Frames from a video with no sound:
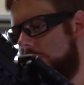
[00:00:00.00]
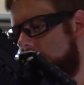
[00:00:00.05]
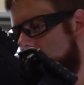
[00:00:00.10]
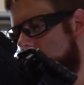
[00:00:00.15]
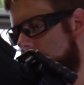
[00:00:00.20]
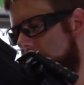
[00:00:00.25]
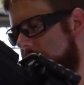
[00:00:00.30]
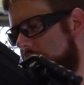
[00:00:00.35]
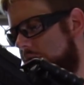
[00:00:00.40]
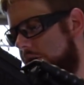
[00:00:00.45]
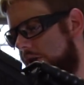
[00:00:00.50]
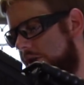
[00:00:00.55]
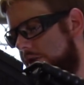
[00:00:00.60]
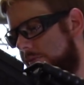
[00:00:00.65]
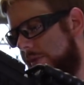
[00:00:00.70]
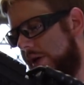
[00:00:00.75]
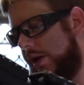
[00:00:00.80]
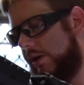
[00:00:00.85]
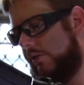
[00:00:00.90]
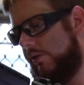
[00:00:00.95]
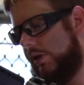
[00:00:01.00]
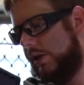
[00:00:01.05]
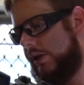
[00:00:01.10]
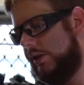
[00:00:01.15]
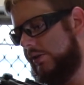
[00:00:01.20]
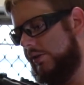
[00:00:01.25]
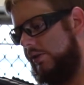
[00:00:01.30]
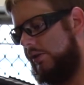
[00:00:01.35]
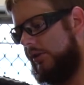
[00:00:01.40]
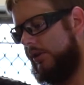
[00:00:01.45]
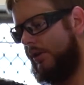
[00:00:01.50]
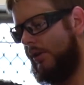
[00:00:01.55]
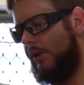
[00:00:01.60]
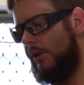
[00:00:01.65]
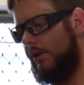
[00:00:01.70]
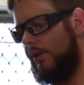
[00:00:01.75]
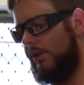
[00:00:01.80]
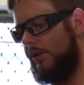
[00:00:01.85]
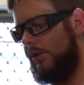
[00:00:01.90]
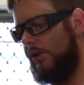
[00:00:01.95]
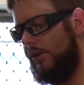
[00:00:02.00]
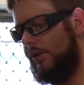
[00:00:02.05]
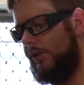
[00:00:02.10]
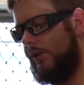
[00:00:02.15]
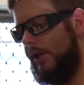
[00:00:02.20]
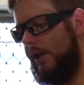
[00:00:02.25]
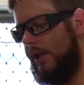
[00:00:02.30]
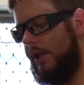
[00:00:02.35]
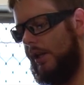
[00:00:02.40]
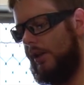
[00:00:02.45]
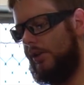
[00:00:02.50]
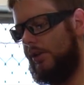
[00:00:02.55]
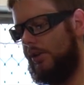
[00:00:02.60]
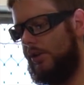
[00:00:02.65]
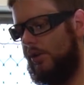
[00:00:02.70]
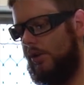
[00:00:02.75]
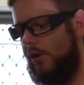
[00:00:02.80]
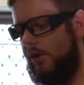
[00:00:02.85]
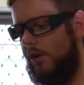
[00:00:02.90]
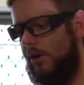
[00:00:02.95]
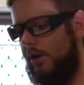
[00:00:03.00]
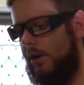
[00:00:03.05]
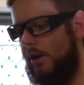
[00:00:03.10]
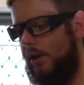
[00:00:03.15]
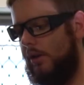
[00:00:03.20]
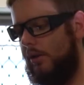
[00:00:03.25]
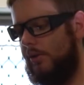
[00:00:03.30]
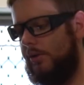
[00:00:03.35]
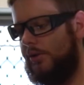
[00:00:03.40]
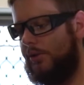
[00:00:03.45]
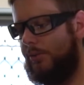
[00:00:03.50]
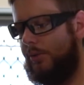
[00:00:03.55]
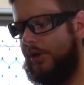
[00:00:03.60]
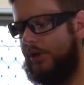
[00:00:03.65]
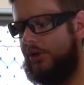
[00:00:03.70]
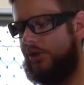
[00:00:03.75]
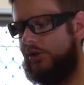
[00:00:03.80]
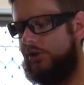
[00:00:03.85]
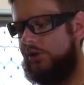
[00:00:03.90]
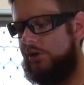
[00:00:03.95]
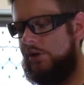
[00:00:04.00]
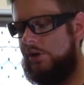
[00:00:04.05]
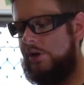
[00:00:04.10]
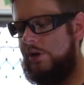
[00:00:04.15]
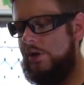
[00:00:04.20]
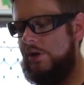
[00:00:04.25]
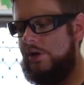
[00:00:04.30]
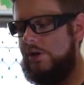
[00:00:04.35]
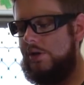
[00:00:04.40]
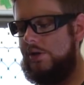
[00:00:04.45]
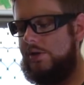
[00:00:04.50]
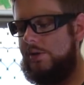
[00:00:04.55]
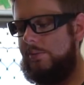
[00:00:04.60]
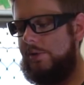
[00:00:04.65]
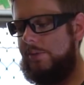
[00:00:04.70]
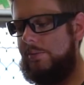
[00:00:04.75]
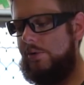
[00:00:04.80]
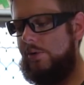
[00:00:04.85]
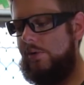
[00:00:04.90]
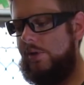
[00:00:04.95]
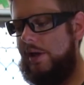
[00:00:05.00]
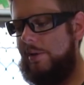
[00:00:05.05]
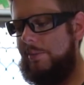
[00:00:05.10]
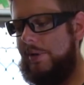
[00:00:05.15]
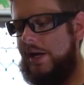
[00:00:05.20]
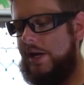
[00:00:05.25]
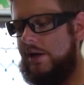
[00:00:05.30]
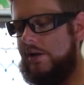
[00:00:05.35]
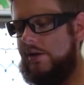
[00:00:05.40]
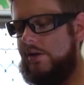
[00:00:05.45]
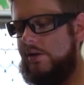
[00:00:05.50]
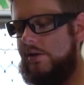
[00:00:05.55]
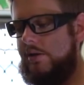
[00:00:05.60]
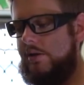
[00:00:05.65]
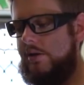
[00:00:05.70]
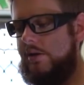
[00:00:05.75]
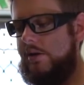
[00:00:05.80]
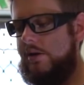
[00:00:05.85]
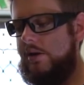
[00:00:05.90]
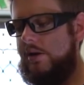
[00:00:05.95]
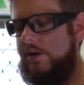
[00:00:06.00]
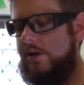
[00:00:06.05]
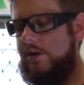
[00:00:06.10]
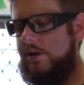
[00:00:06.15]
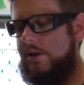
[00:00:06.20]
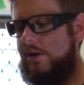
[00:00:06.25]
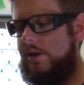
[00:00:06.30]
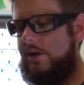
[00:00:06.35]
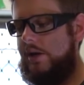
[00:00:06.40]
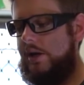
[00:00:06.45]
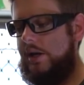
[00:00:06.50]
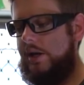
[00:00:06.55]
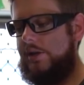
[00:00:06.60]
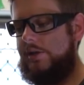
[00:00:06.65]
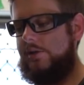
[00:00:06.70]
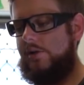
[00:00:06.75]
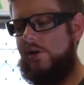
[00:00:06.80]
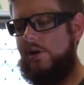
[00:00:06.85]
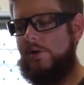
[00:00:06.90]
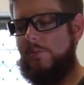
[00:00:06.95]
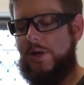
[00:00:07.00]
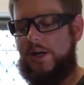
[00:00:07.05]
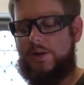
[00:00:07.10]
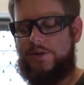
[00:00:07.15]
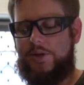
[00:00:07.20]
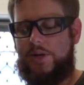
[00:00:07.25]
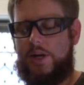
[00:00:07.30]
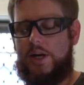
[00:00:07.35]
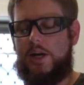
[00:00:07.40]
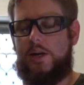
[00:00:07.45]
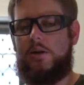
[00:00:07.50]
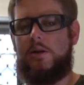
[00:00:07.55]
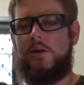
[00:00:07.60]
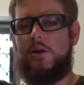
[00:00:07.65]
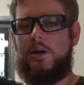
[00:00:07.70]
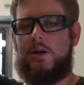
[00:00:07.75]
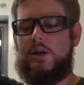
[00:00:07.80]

Like I mentioned, here's your mag release just there, that tiny little switch. You simply pull that back and then slide your magazine out.